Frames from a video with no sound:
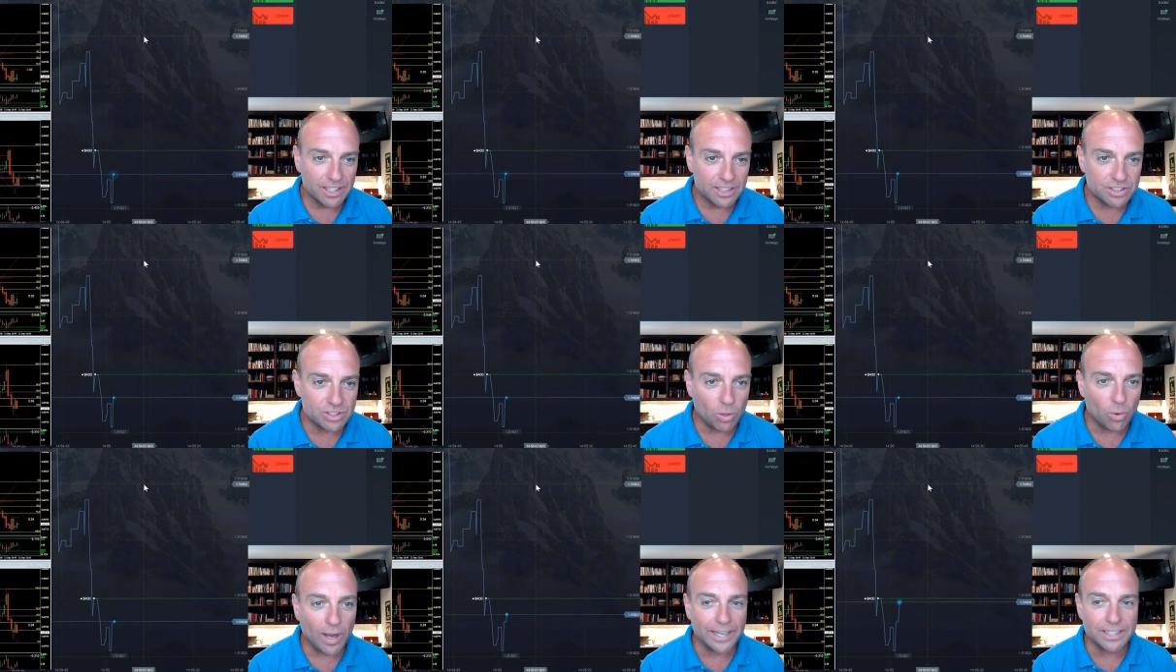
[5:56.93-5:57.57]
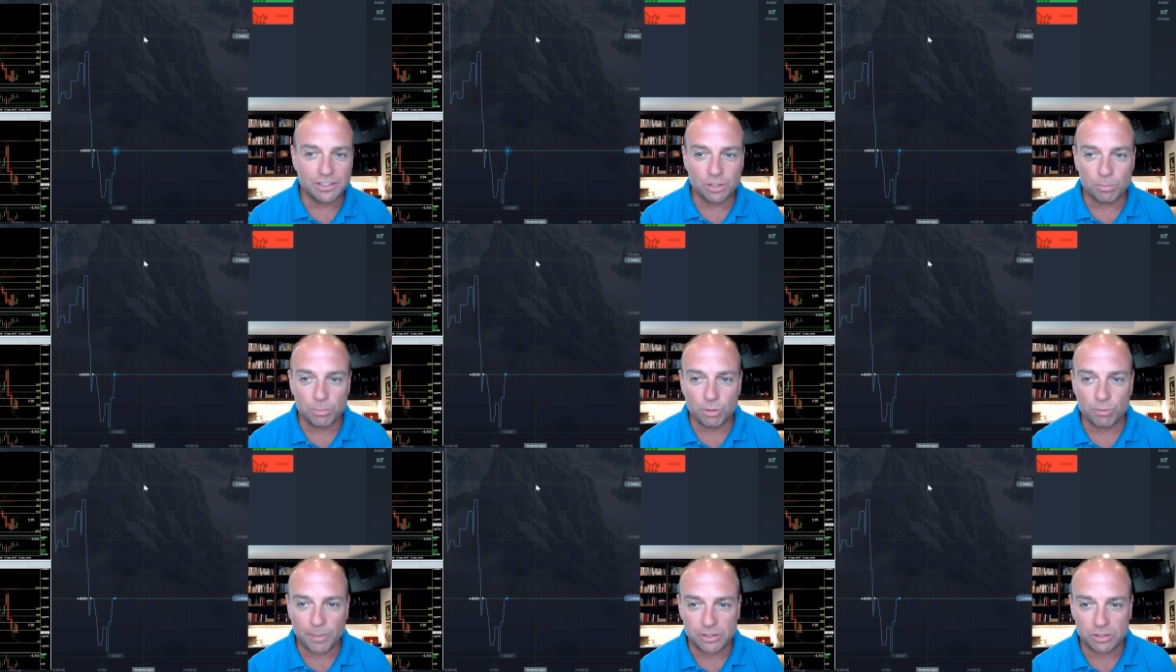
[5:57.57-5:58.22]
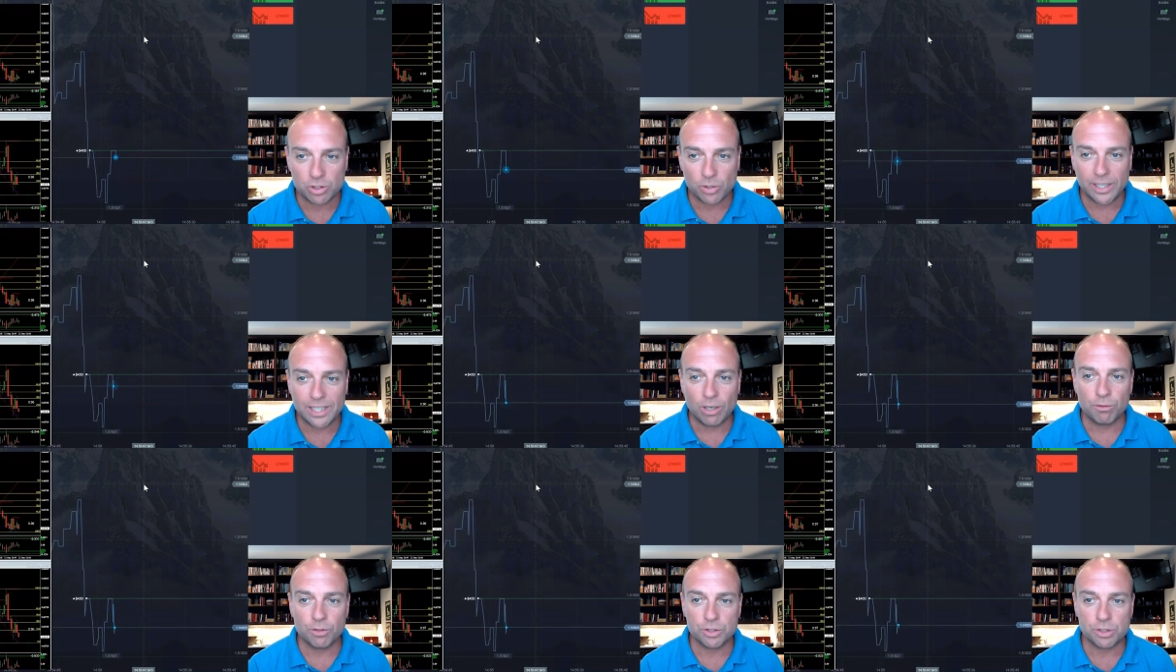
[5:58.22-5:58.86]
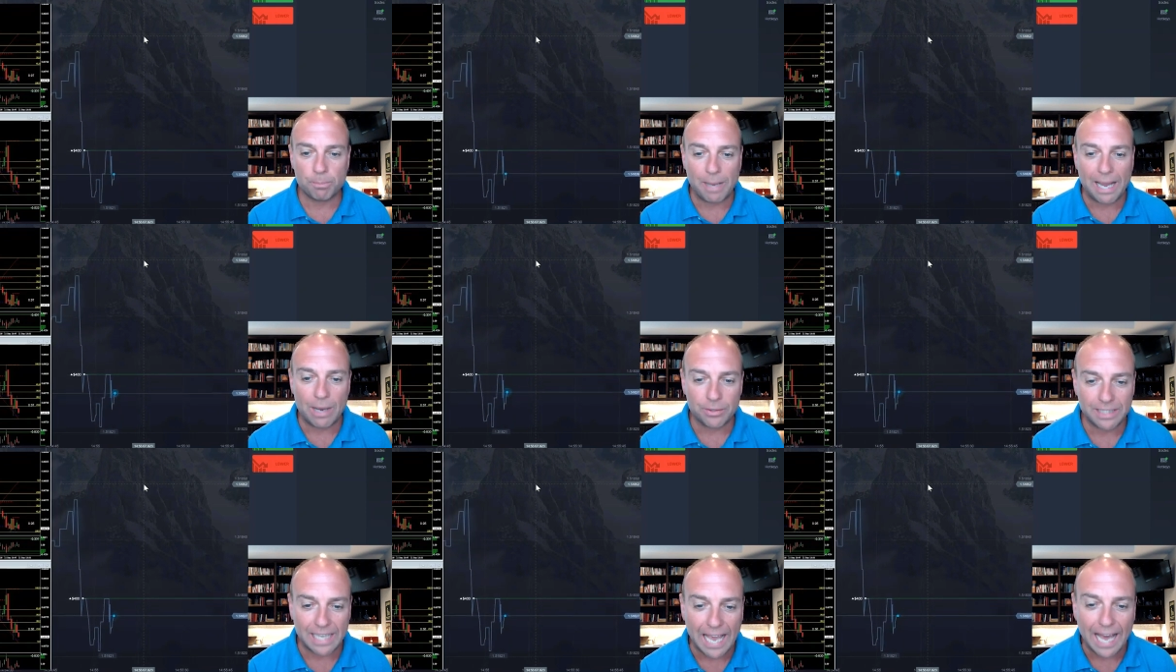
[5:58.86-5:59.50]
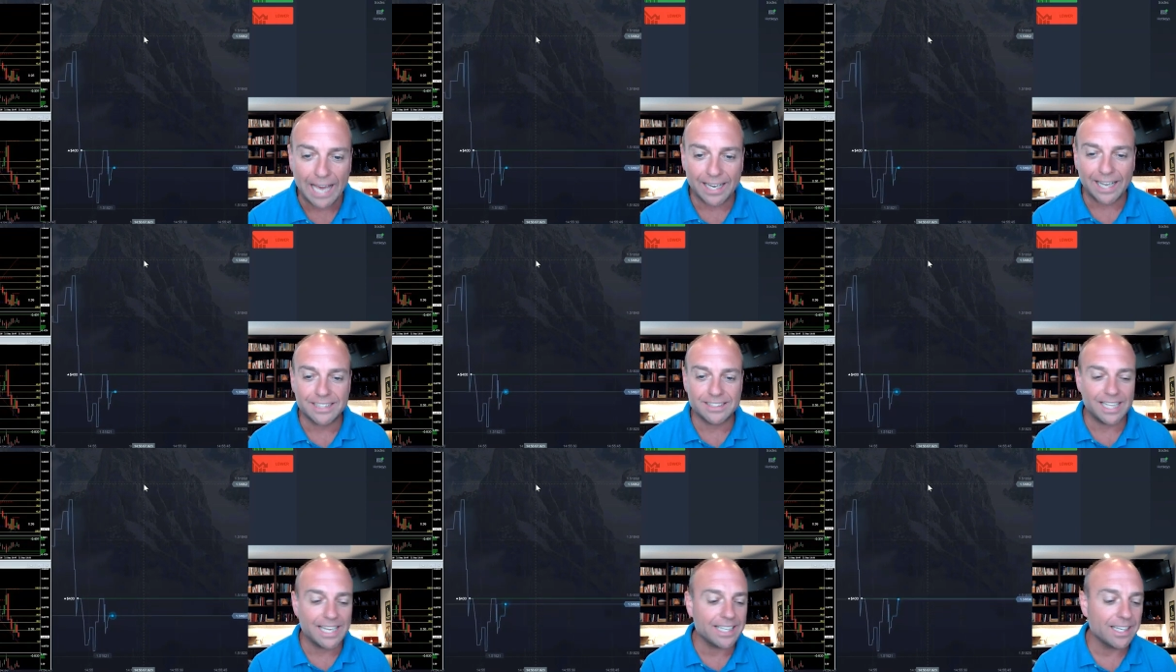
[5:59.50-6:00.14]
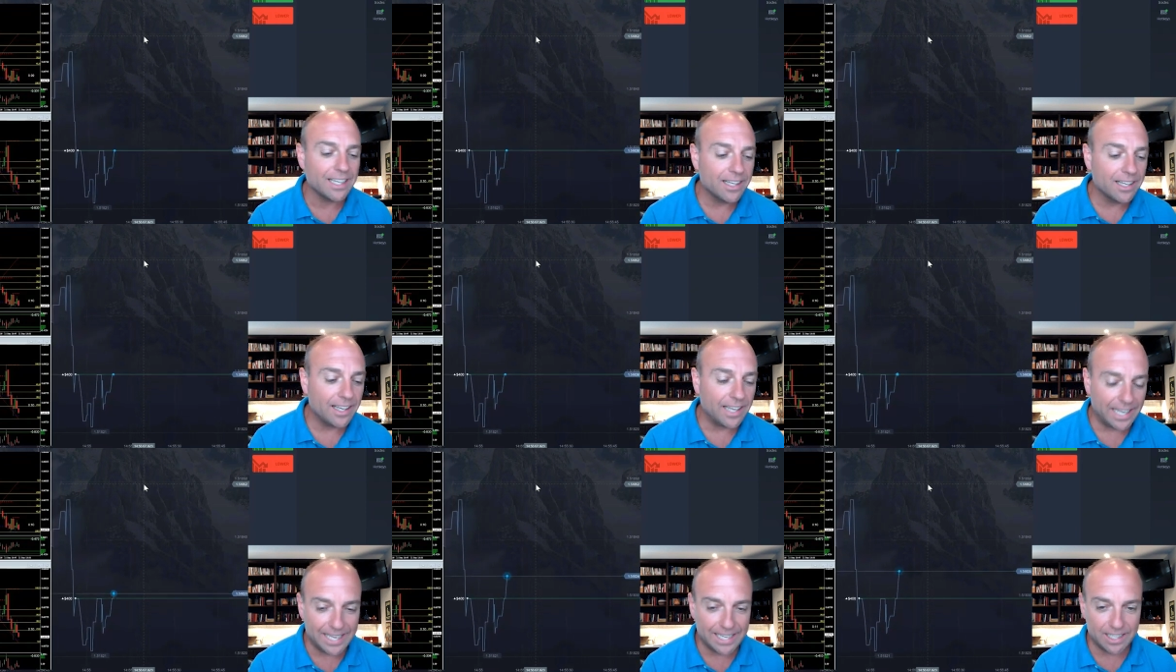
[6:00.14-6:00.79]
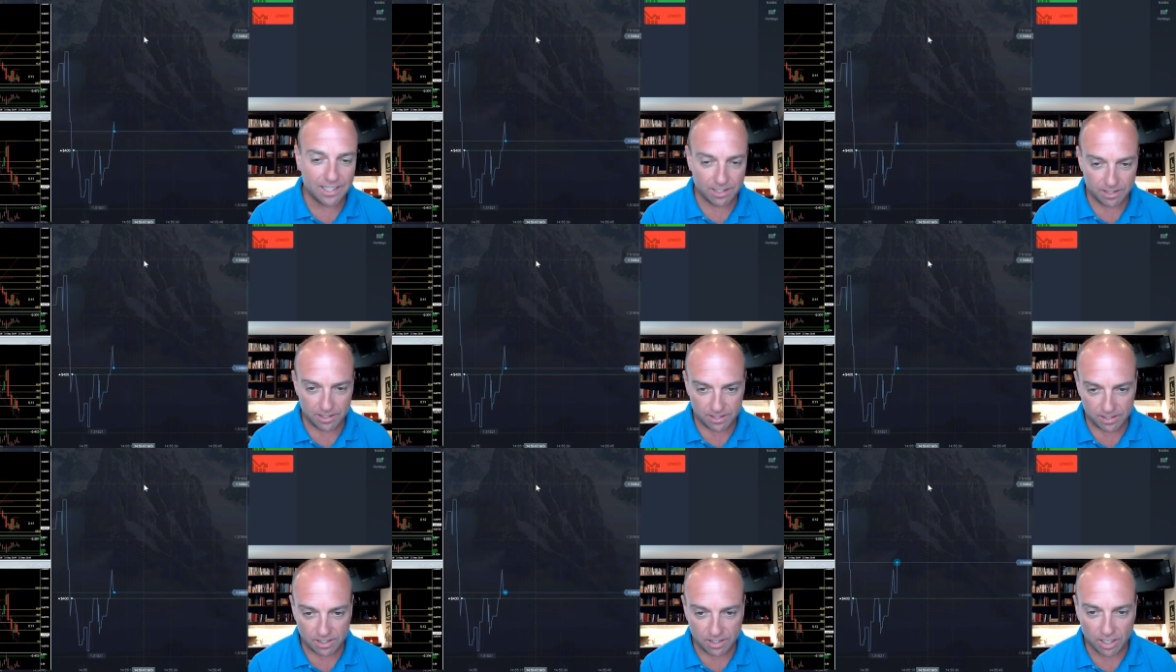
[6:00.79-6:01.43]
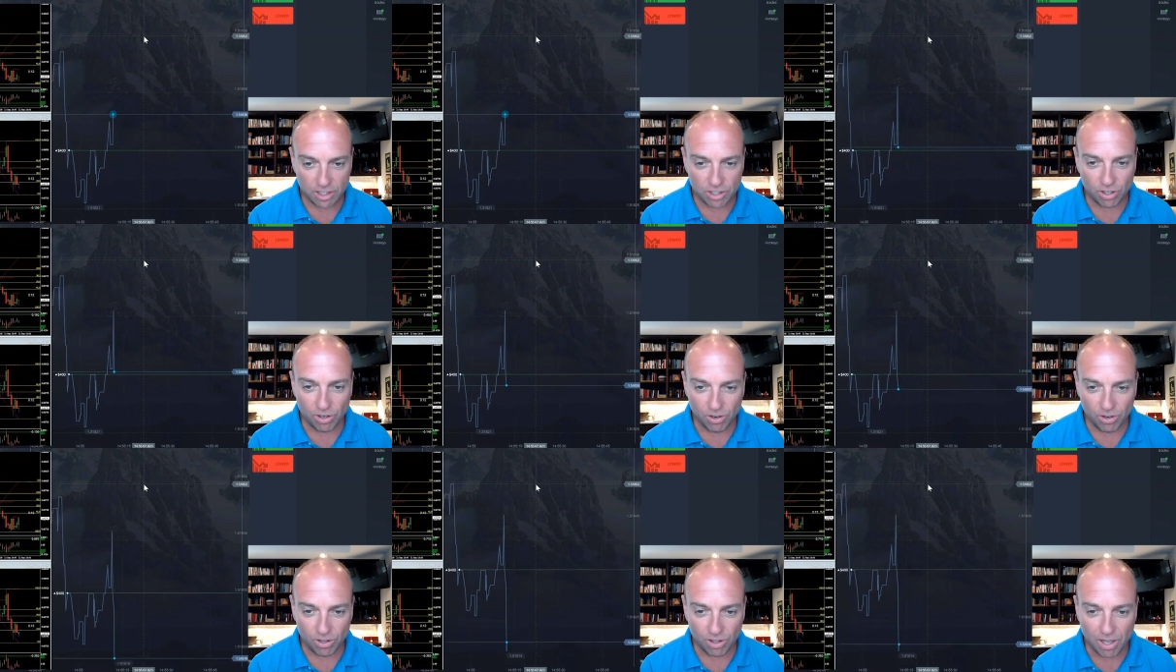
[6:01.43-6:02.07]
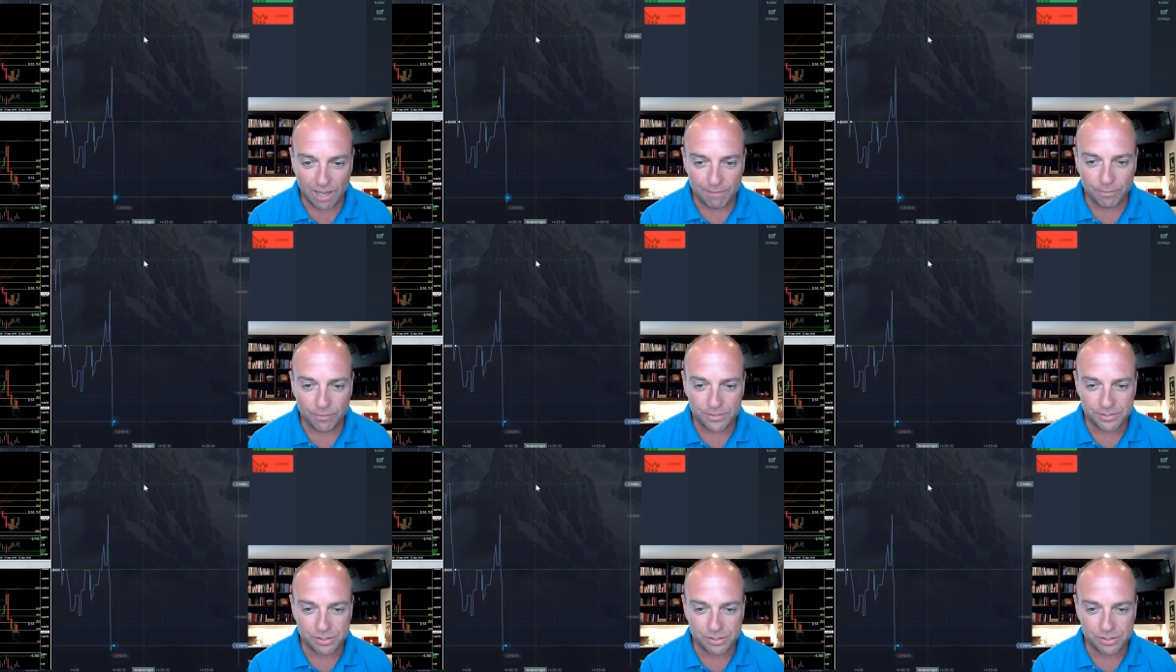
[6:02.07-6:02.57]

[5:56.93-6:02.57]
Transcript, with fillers: So I do move my trade over to pound CAD. I take a, a call off of a